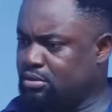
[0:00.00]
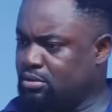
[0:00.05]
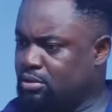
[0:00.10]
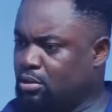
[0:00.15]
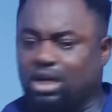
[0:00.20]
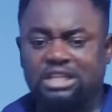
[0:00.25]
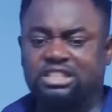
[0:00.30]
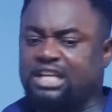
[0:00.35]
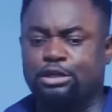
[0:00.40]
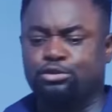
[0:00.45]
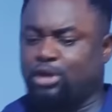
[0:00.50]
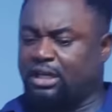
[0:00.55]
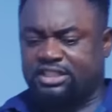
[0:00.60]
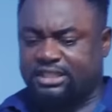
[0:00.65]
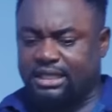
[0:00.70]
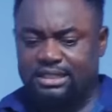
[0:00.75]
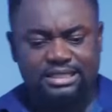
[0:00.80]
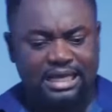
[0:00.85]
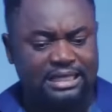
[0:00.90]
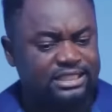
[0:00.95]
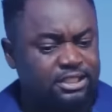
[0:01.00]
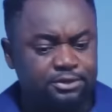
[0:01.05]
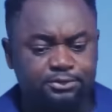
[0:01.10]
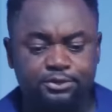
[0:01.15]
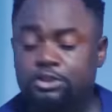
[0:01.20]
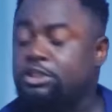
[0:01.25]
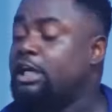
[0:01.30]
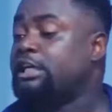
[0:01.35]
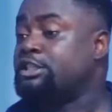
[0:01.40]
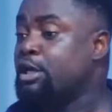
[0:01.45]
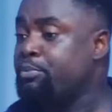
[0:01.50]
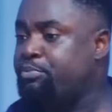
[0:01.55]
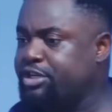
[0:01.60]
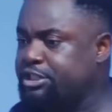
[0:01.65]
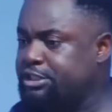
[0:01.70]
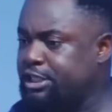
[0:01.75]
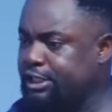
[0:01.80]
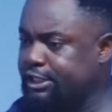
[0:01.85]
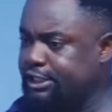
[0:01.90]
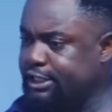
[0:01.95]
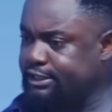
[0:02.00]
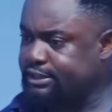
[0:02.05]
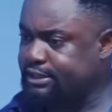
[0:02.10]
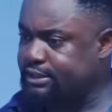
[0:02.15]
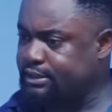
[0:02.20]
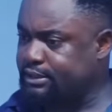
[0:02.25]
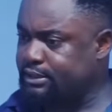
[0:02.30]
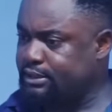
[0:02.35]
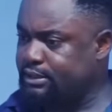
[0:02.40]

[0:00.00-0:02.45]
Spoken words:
Because how you are saying is as if there is a big deal in it.